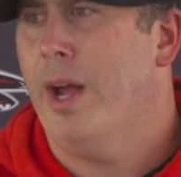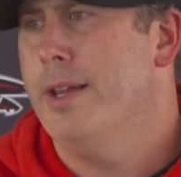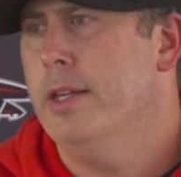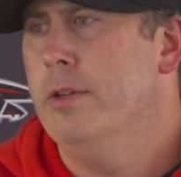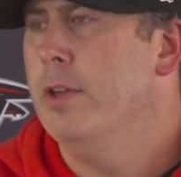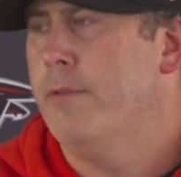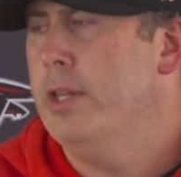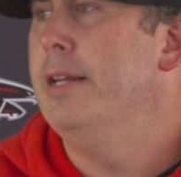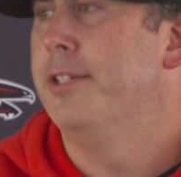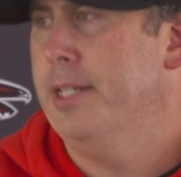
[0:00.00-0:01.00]
Right. If
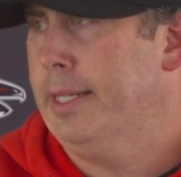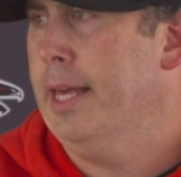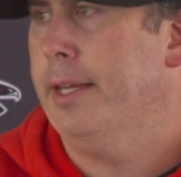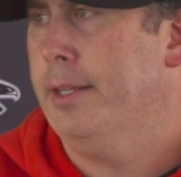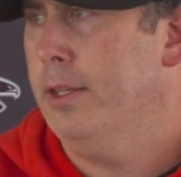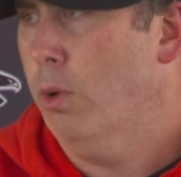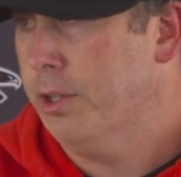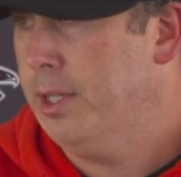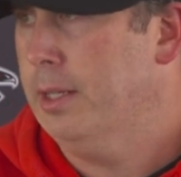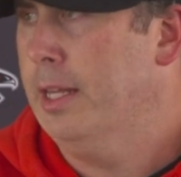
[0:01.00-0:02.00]
you need to see a kick, you want
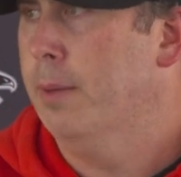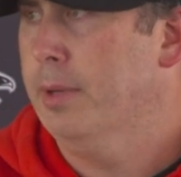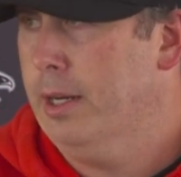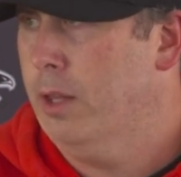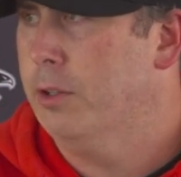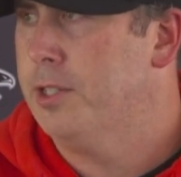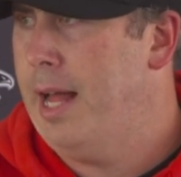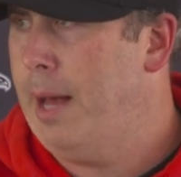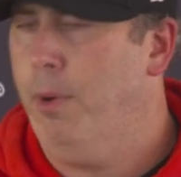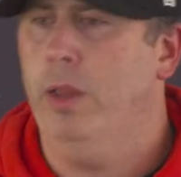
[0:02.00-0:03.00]
to see Liam get another
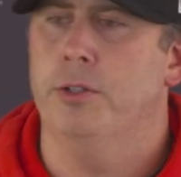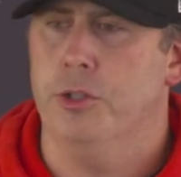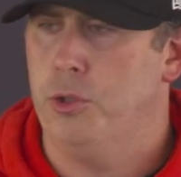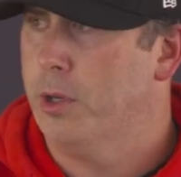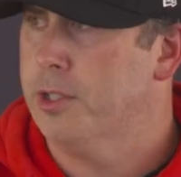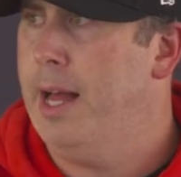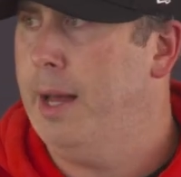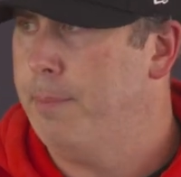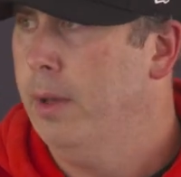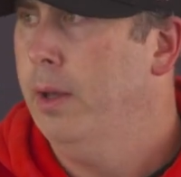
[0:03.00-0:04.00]
snap, whether it's a short
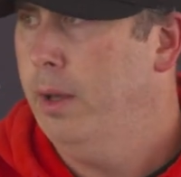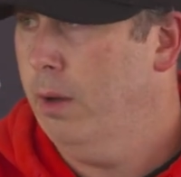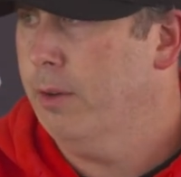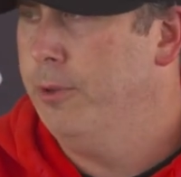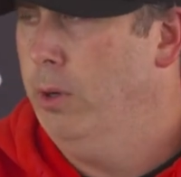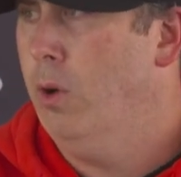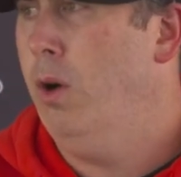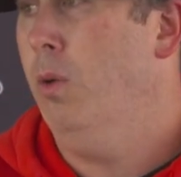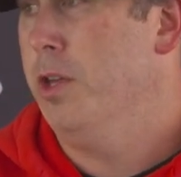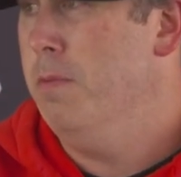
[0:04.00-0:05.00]
snap on a field
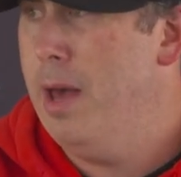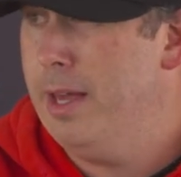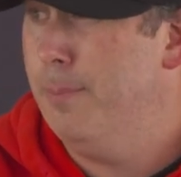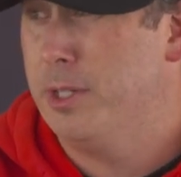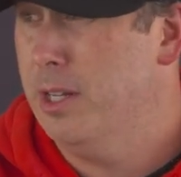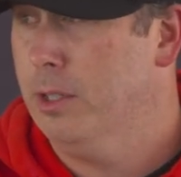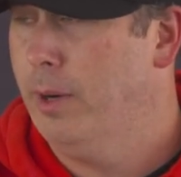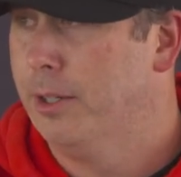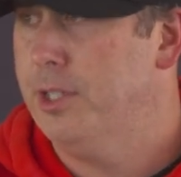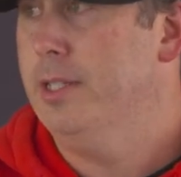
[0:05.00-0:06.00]
goal where you may potentially in the
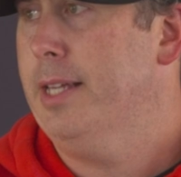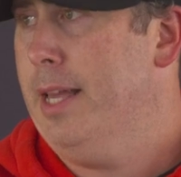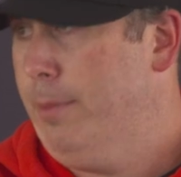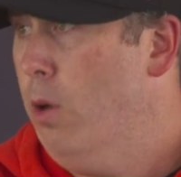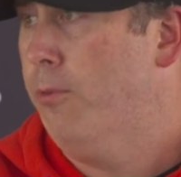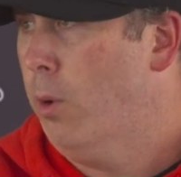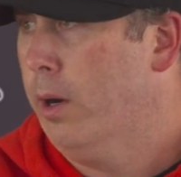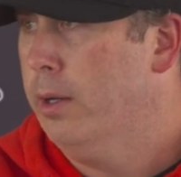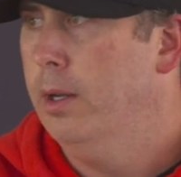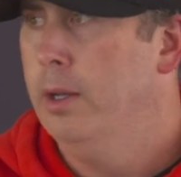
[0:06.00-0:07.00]
regular season game go
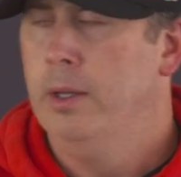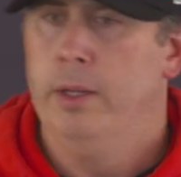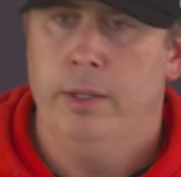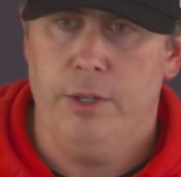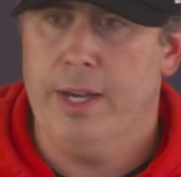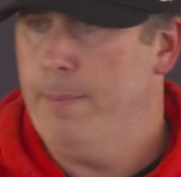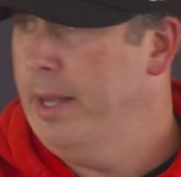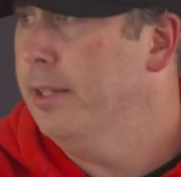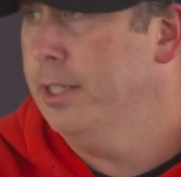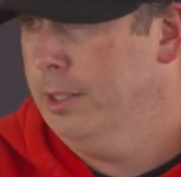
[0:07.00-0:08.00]
for it. you got to
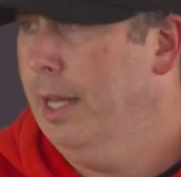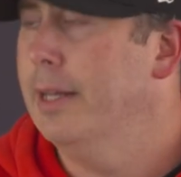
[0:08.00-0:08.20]
make a decision.